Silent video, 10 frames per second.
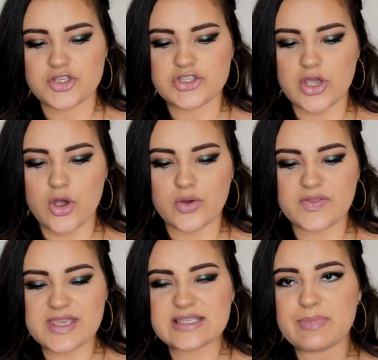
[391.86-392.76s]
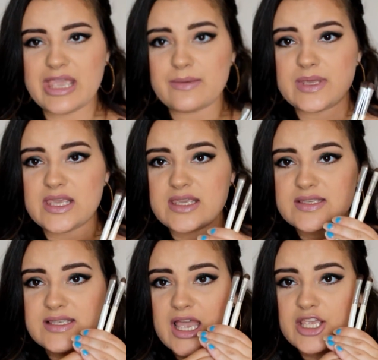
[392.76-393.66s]
So these
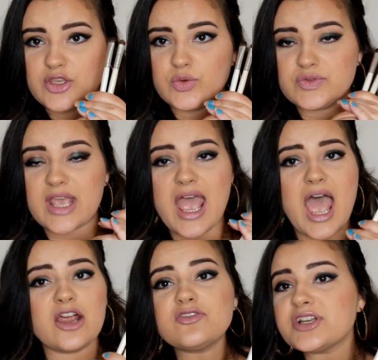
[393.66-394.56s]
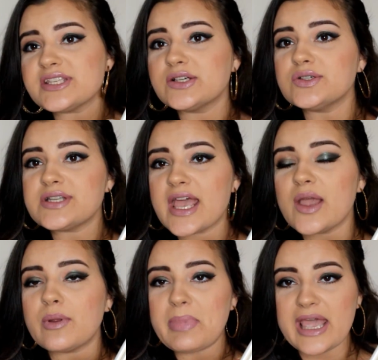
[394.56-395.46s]
babies I use every single
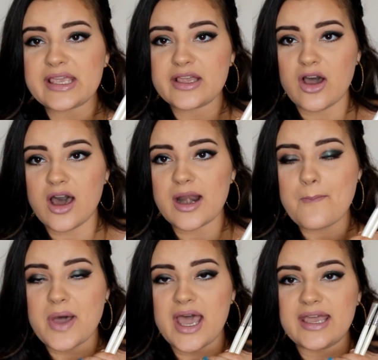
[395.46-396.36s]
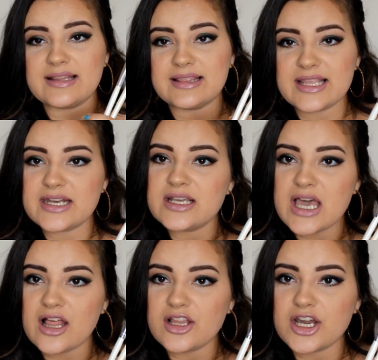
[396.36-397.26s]
day when packing on my lid
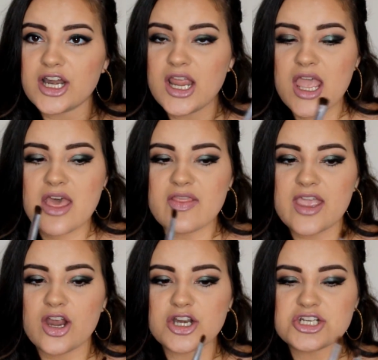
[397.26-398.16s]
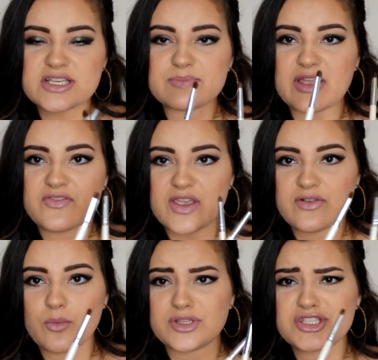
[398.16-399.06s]
color. They are just my
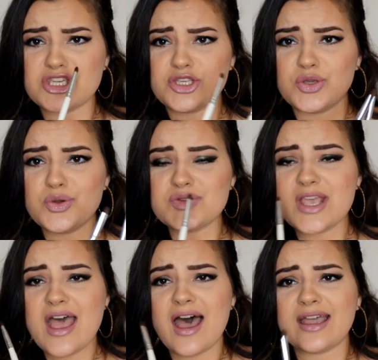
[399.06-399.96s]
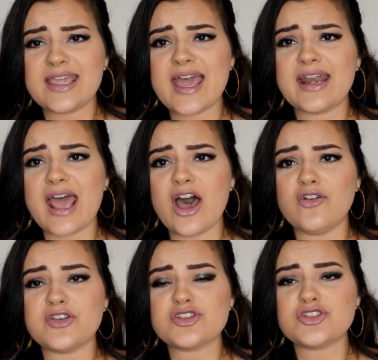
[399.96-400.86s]
favorite ones to use. Again,
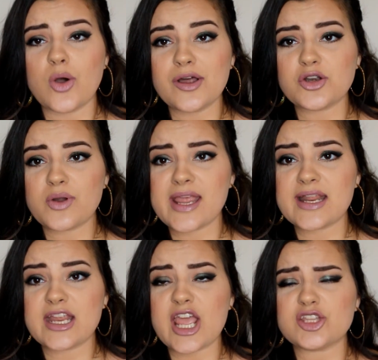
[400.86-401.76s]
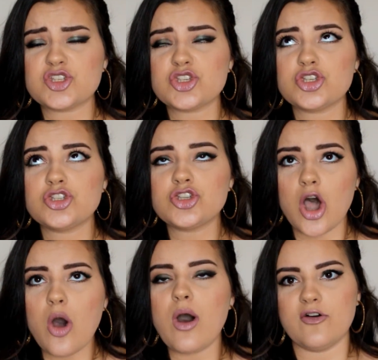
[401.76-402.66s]
e.l.f. is so underrated. It's
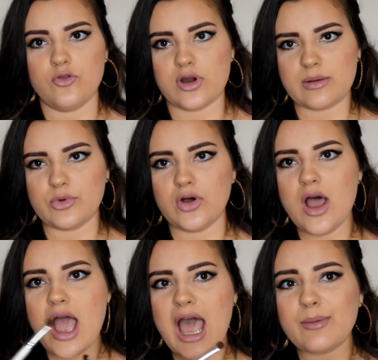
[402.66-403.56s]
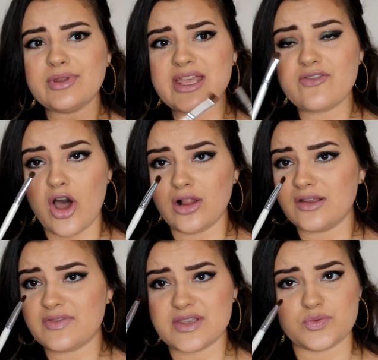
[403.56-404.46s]
so affordable. I believe all
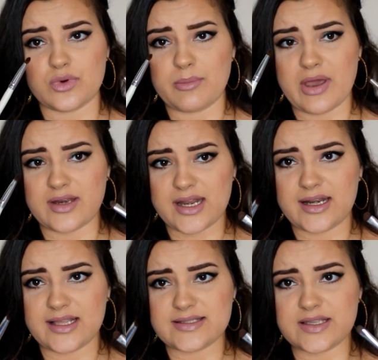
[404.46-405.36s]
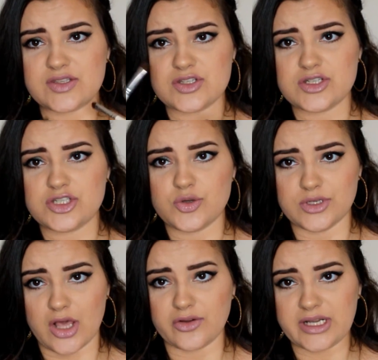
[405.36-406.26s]
of these were about 99 cents to
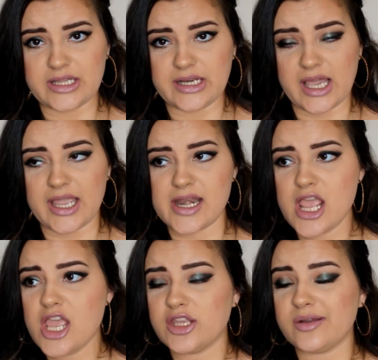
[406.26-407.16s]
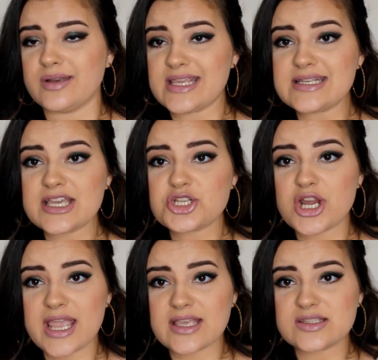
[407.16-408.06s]
$1.99. You need to get
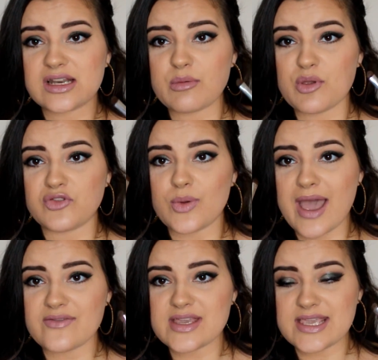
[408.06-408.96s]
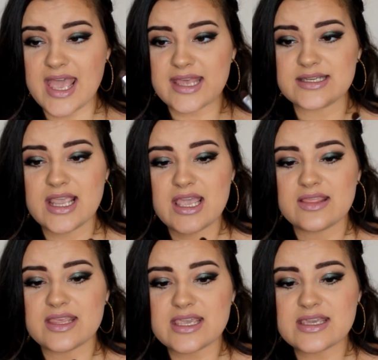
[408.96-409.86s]
your hands on them if you haven't yet.
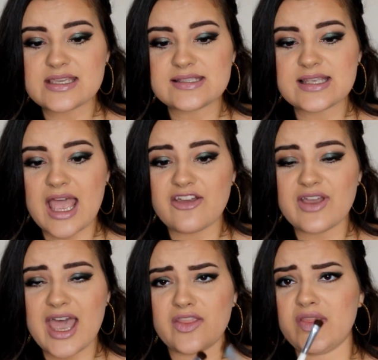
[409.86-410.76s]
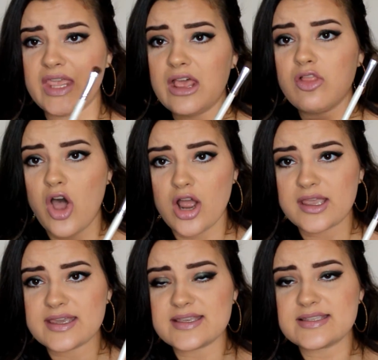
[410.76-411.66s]
These I've had the
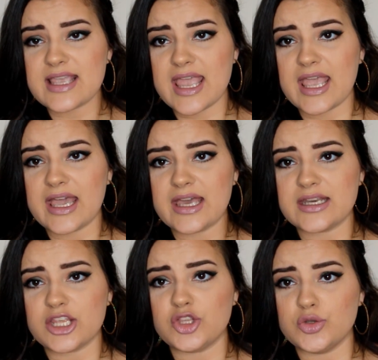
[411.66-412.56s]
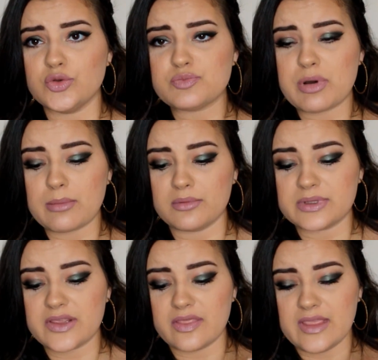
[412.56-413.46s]
longest and use
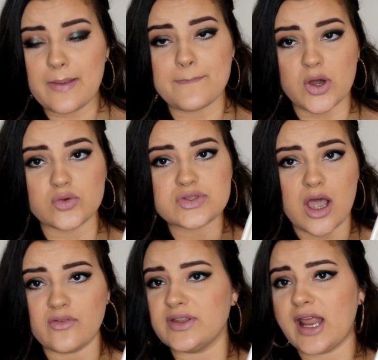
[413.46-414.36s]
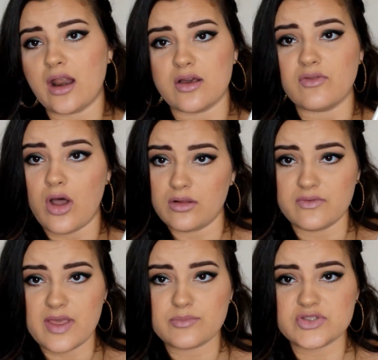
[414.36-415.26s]
probably the most often out of all
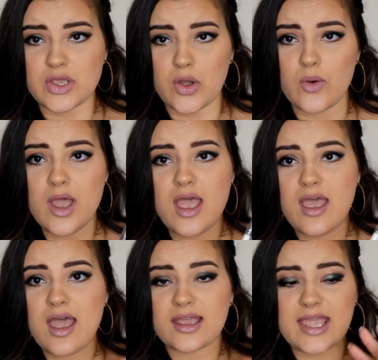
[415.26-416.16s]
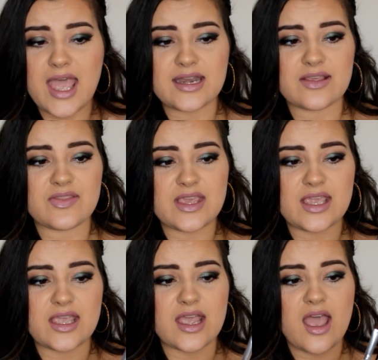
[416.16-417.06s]
of them. So again,
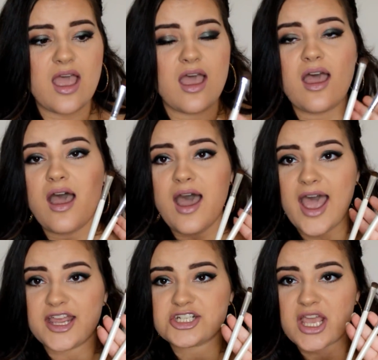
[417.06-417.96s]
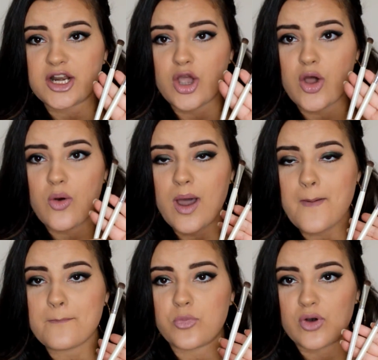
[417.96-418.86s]
the
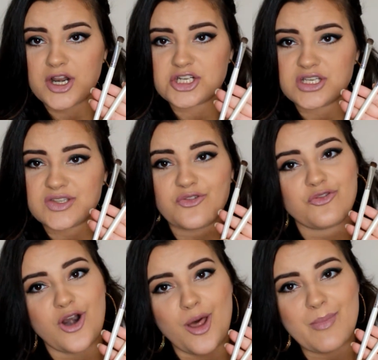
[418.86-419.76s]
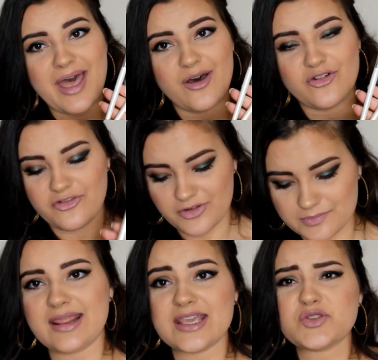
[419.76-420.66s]
eyeshadow brushes from e.l.f.
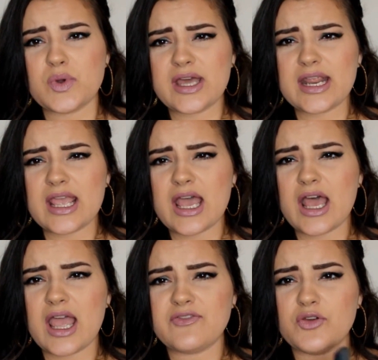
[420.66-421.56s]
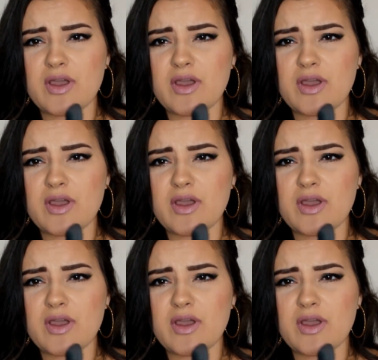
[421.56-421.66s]
This one, if you've